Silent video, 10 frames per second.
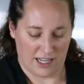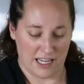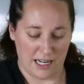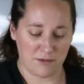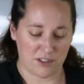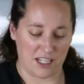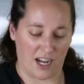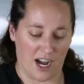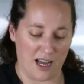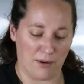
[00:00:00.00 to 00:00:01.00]
and I'm just
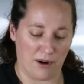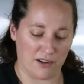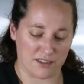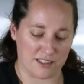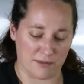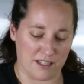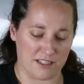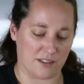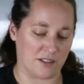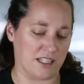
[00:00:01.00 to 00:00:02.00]
gonna eyeball some of
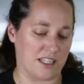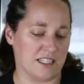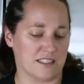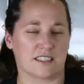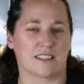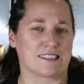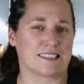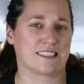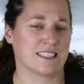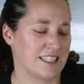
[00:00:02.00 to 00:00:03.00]
these ingredients.
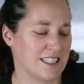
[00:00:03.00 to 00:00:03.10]
I